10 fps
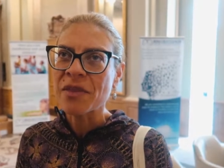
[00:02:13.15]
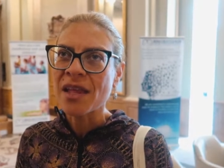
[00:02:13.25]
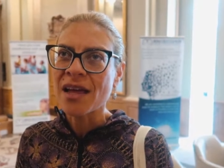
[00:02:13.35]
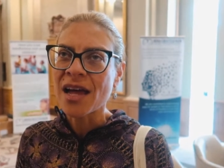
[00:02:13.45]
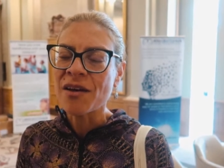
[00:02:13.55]

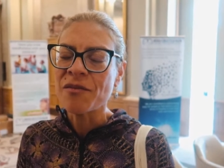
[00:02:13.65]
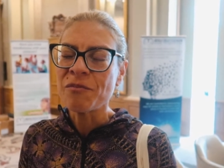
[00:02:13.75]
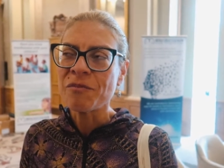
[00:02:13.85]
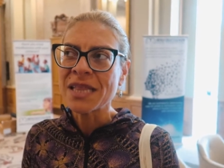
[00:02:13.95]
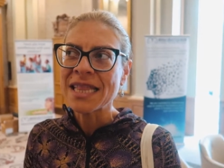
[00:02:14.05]
I've
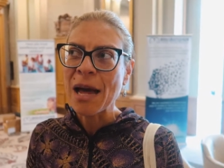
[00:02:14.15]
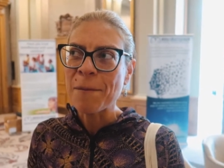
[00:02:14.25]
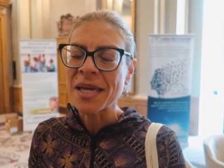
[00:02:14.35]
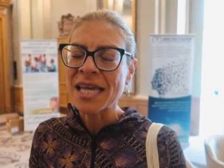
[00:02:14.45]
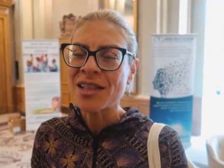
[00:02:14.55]
been
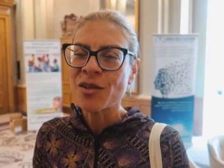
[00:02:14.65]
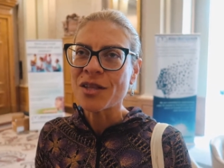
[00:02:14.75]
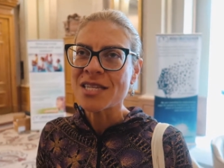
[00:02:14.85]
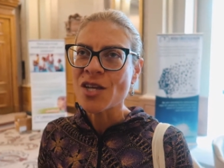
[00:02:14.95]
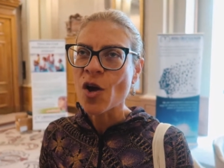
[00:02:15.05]
tapping into
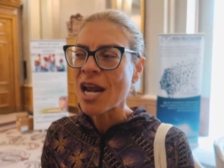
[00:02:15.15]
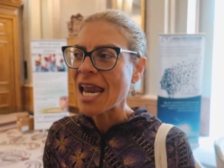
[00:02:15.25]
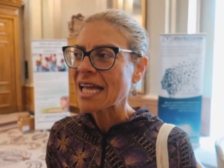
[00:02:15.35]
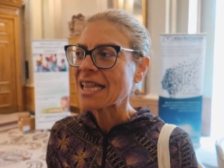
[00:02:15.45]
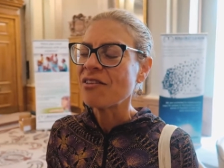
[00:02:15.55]
this
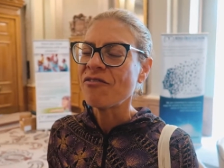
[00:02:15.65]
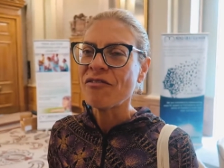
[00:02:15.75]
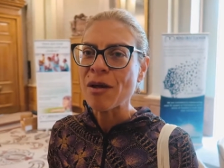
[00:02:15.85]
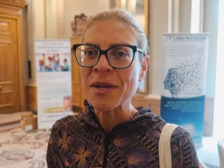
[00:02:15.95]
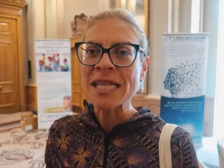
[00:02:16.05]
collective
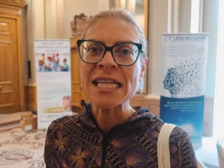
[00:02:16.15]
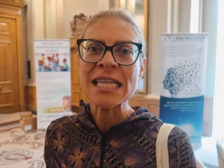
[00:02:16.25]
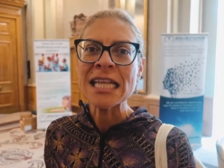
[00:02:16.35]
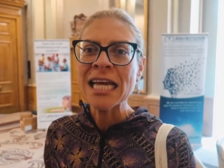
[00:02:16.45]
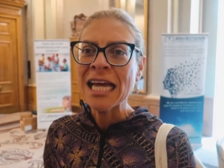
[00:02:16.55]
feminine,